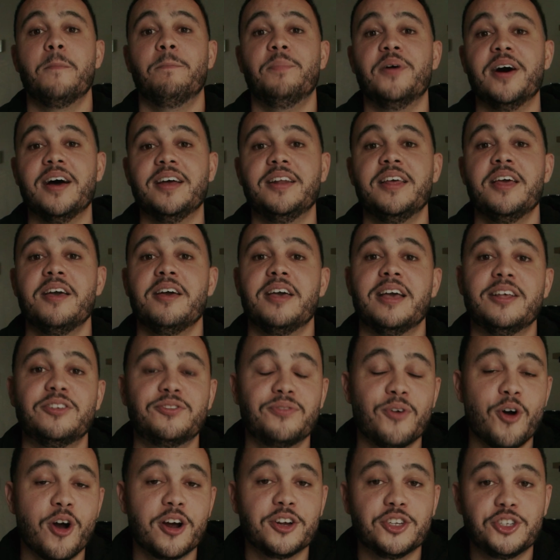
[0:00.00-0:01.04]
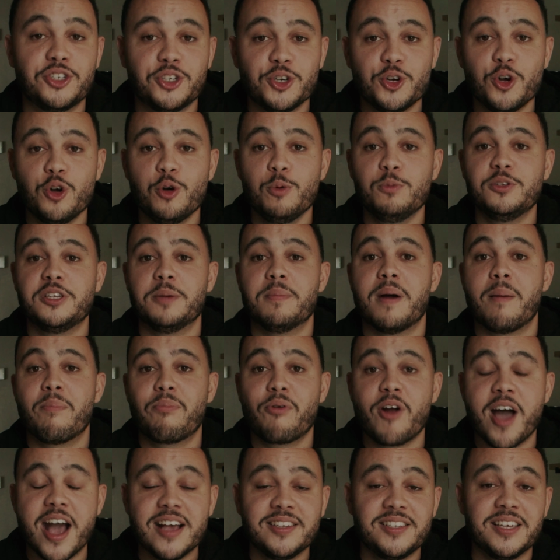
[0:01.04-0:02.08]
But as far as zooms and my
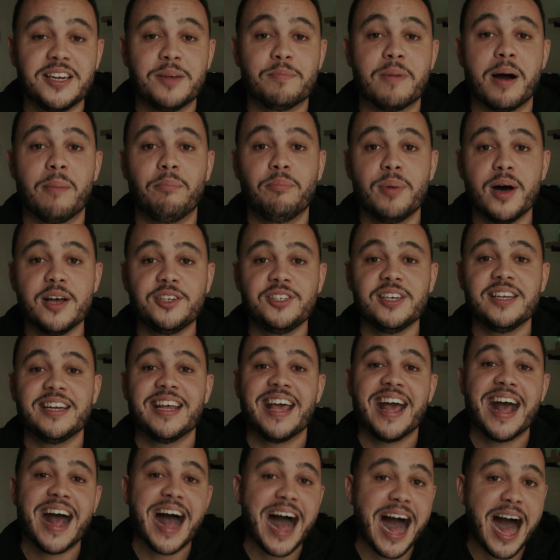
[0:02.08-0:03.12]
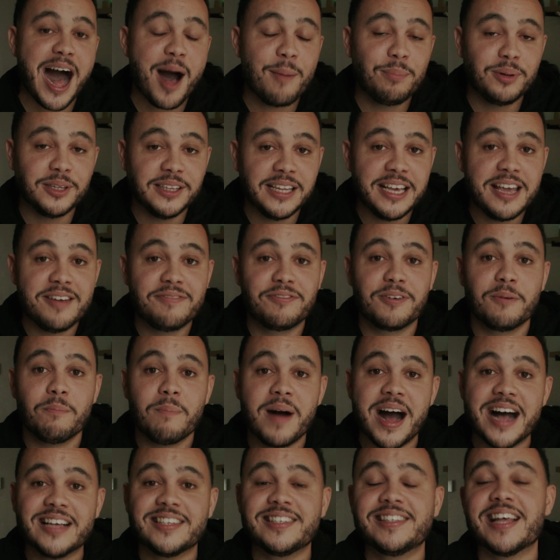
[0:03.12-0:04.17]
pricing and my budget, I believe for
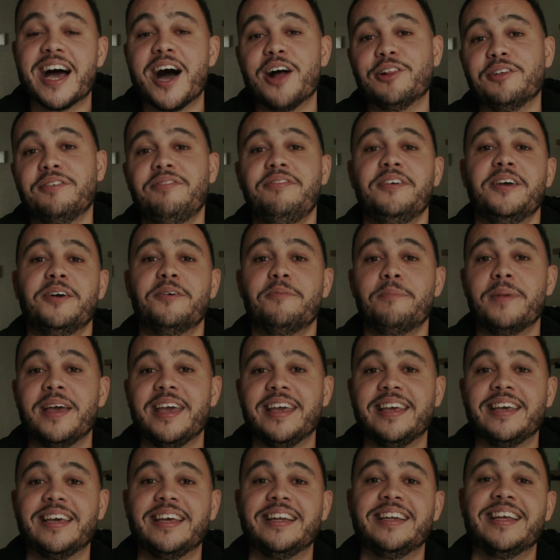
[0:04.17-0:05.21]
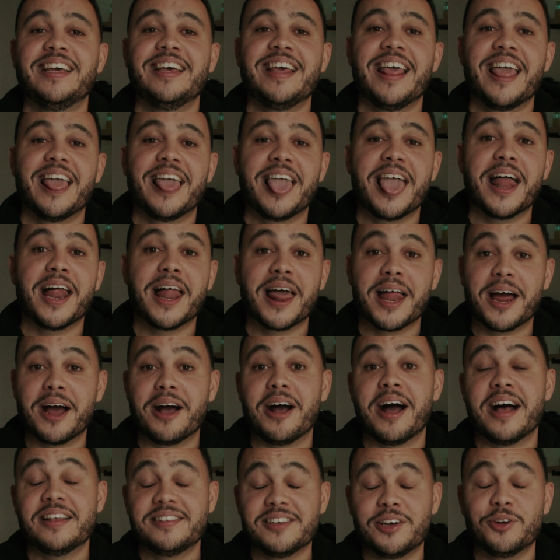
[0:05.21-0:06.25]
my style of filmmaking,
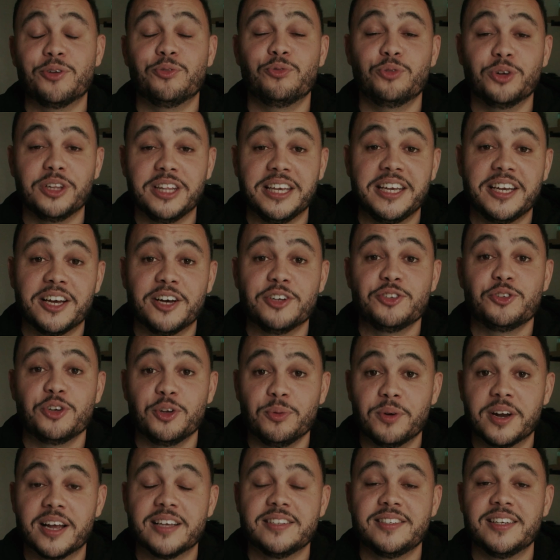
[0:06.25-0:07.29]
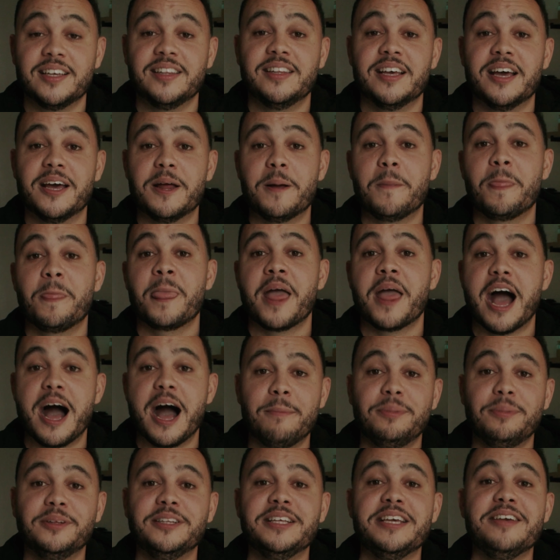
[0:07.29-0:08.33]
I sounded really country when I said that.
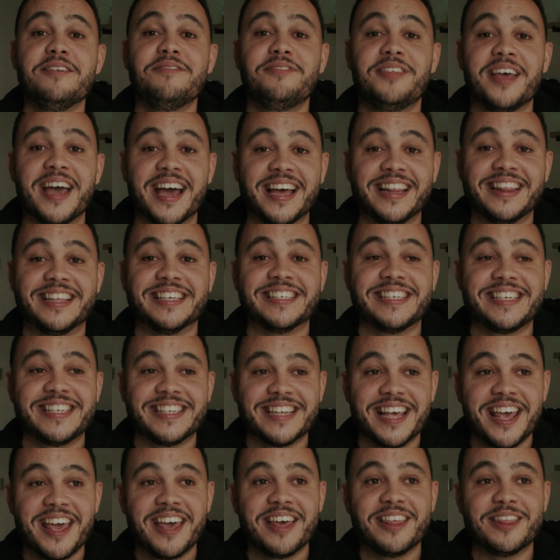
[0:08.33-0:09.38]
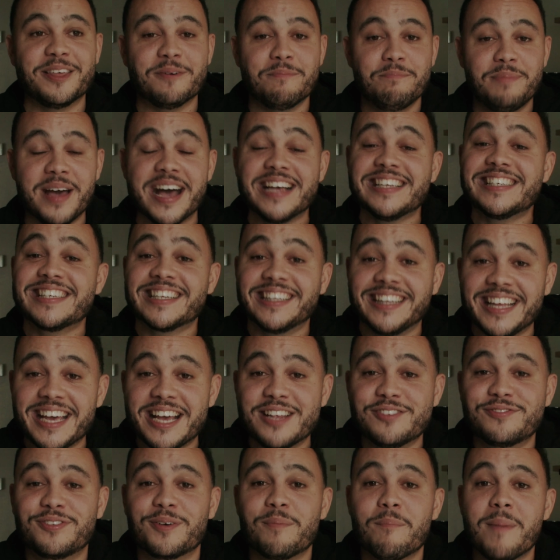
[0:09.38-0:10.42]
I believe that this, the best
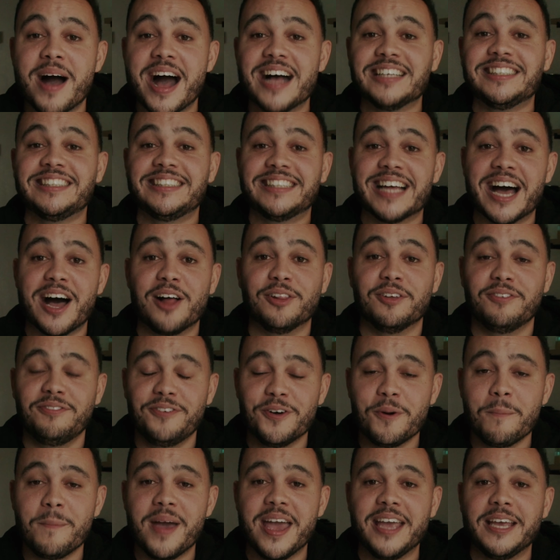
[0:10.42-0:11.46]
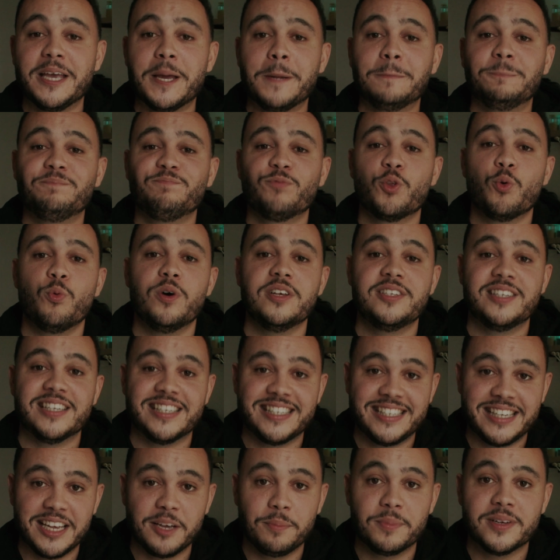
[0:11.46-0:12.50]
lens for my style of filmmaking was the
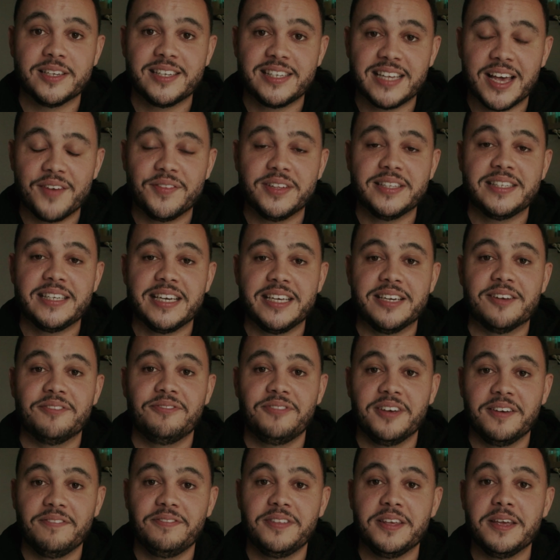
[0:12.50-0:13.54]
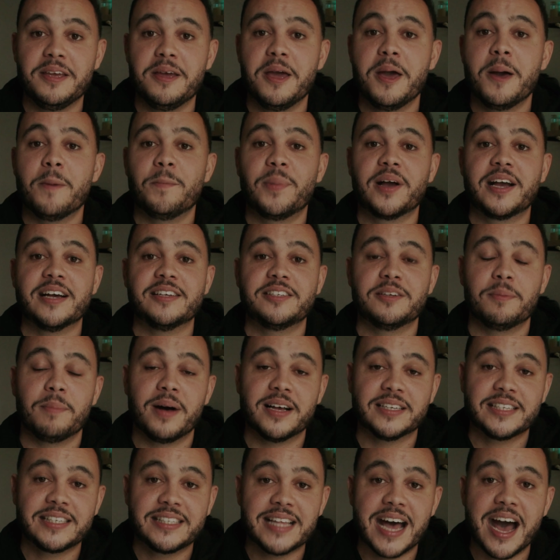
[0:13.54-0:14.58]
Sigma 17 to 50 because of
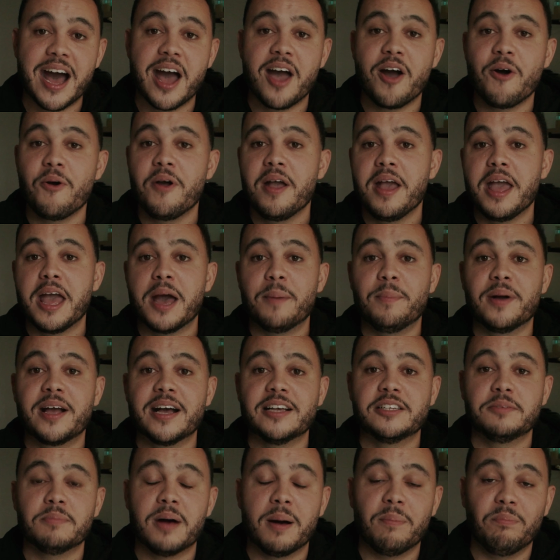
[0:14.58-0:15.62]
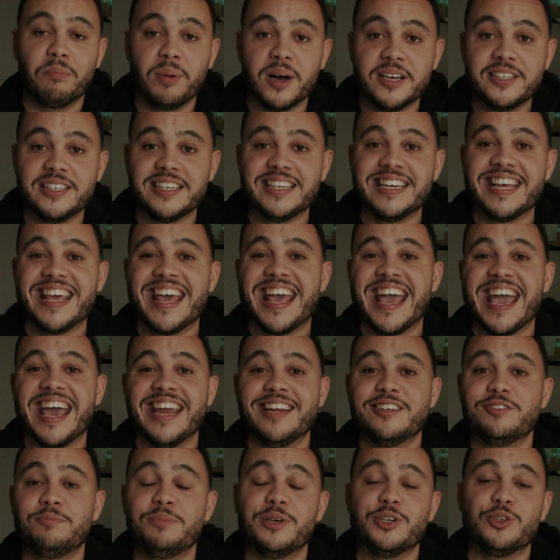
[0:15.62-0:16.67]
my style and because of my budget,
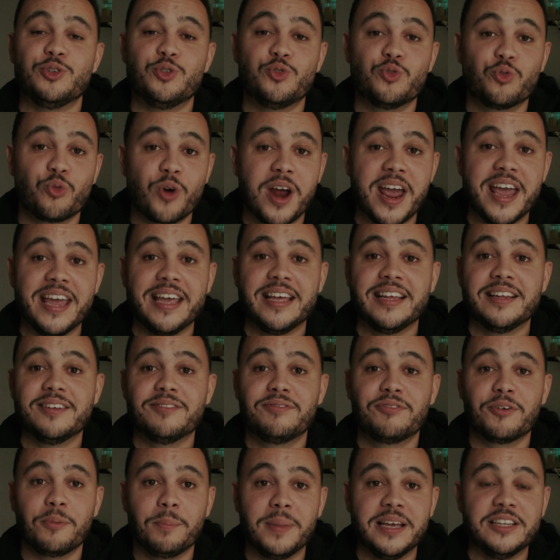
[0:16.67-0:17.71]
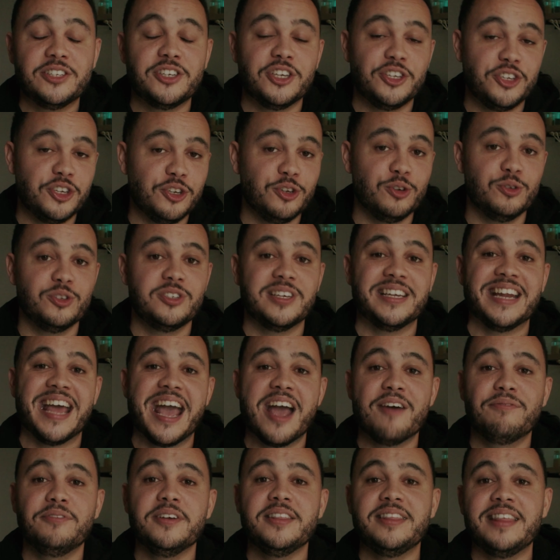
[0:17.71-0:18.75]
and it's been great for me to use. And
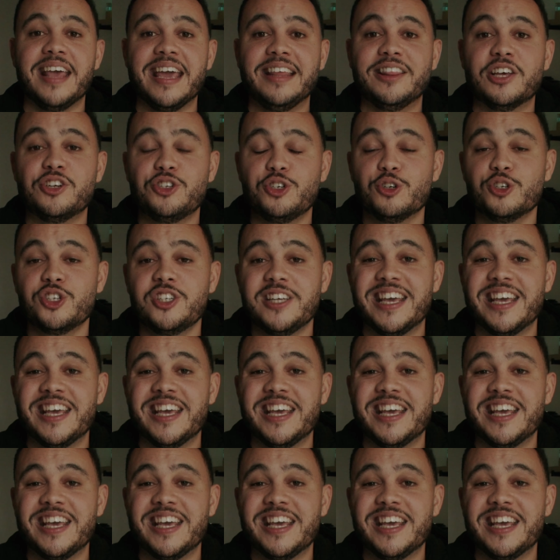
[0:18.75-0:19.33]
everything that you're